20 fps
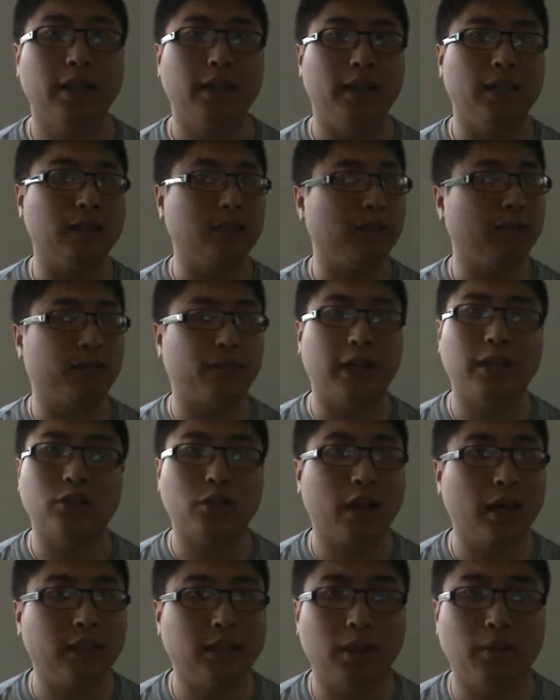It's a
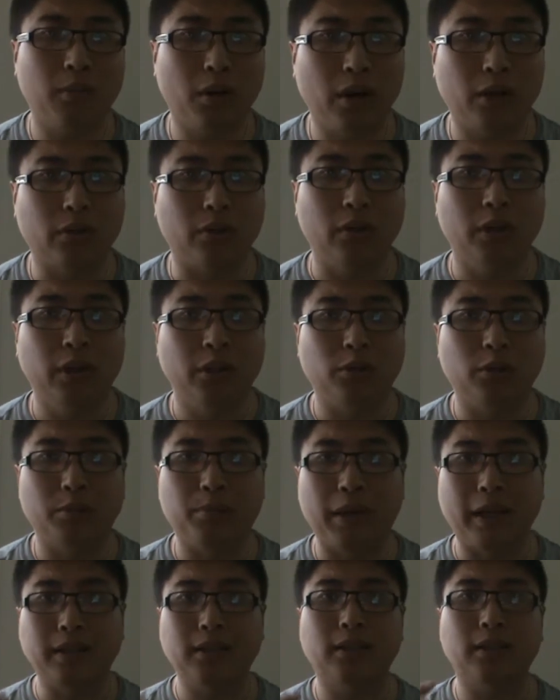franchising model. You're
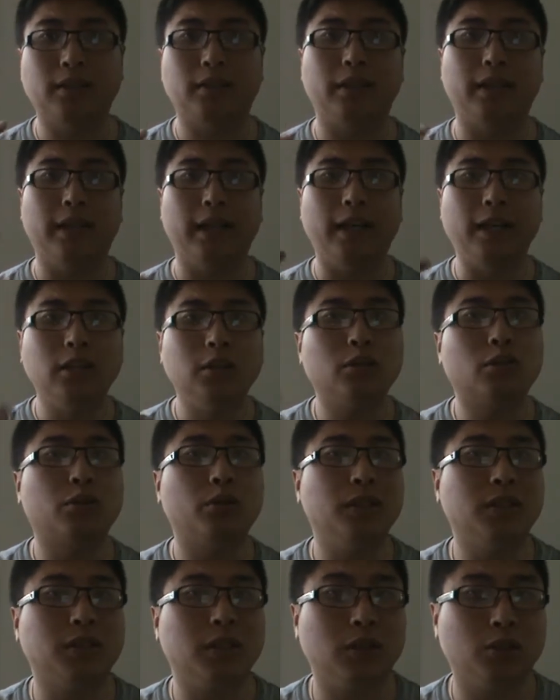basically
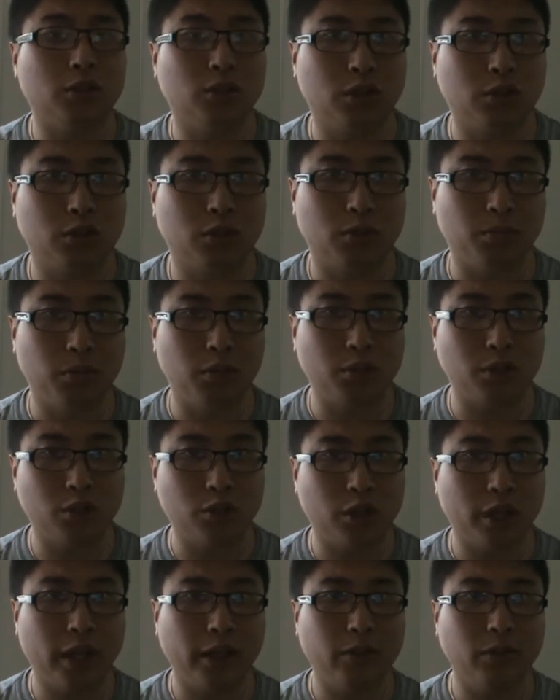increasing your distribution
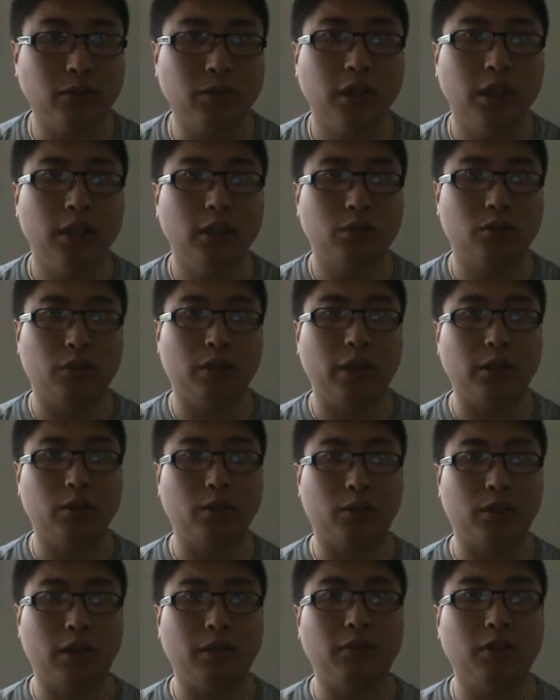channels so that
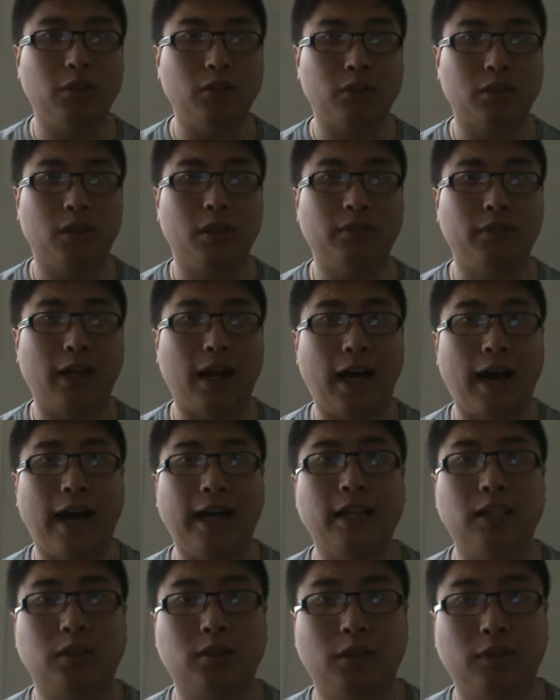you're giving yourself the
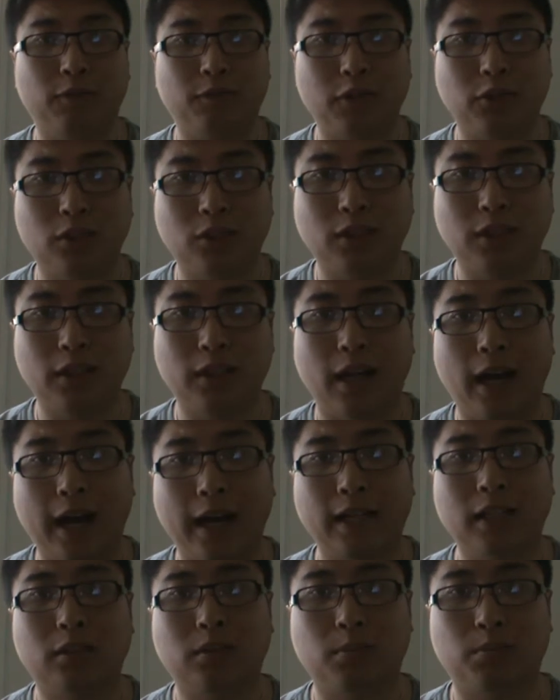highest efficiency and the
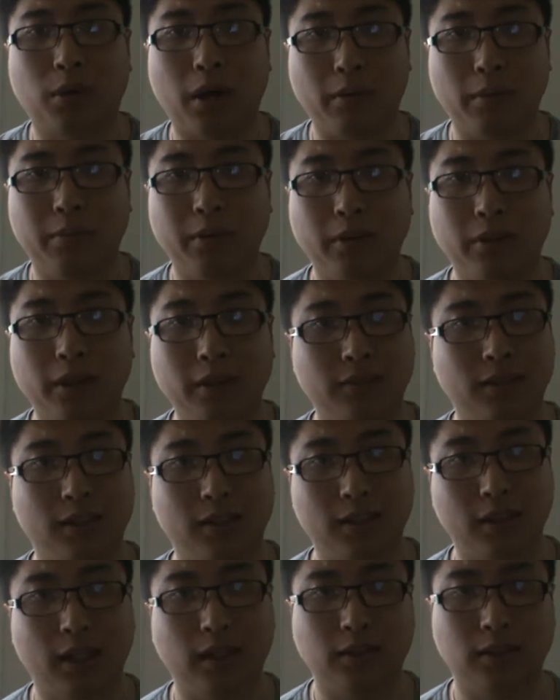highest probability of
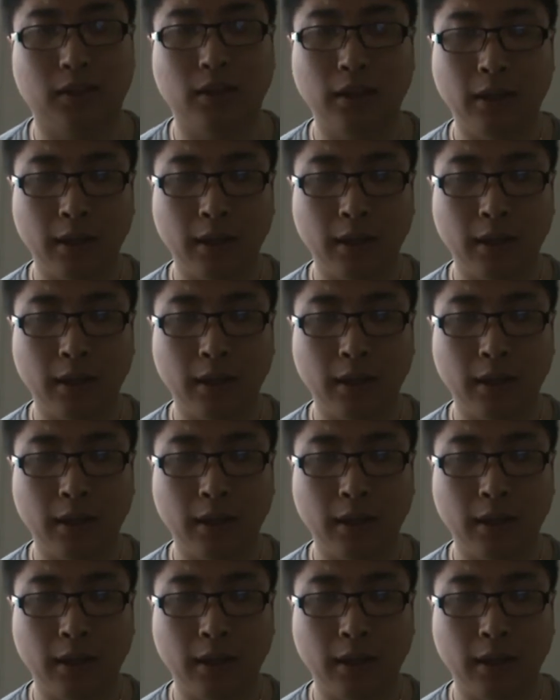success.